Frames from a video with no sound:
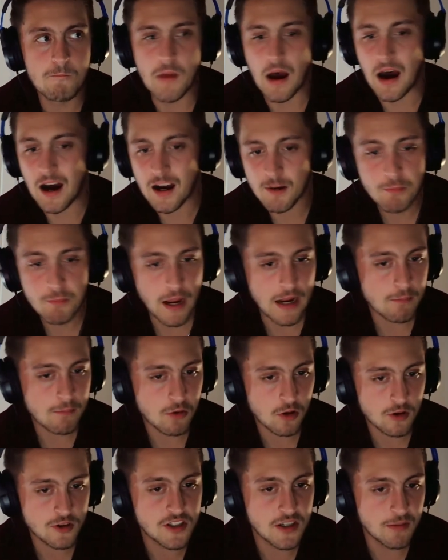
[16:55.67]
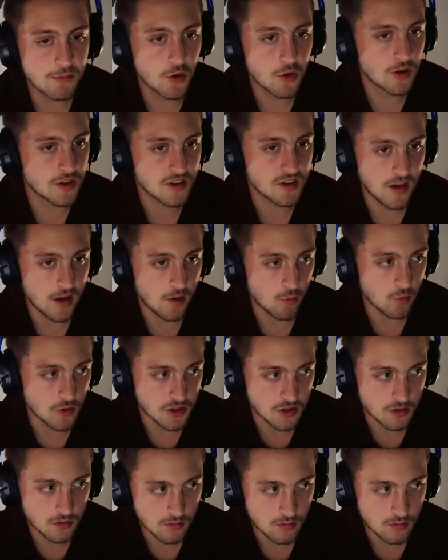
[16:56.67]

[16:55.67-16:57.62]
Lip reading: on paper, Team USA was